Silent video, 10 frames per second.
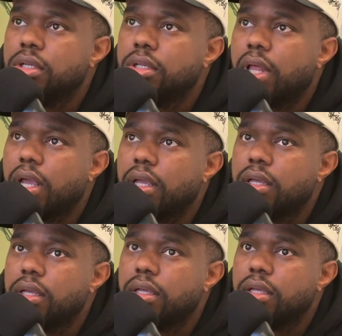
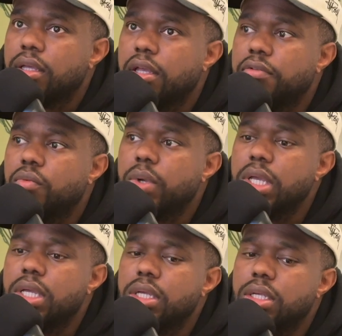like if
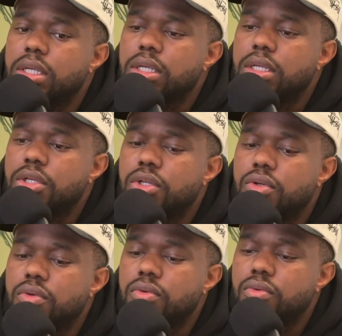we could
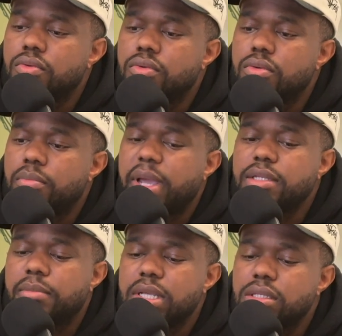do
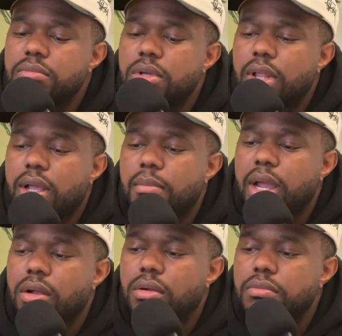basically build like a
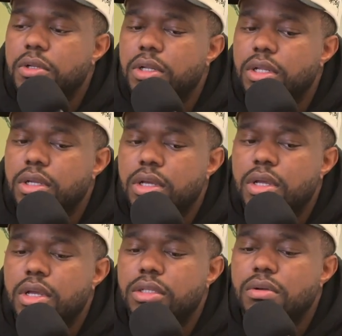micro community.
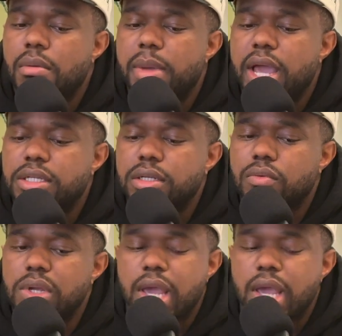So imagine we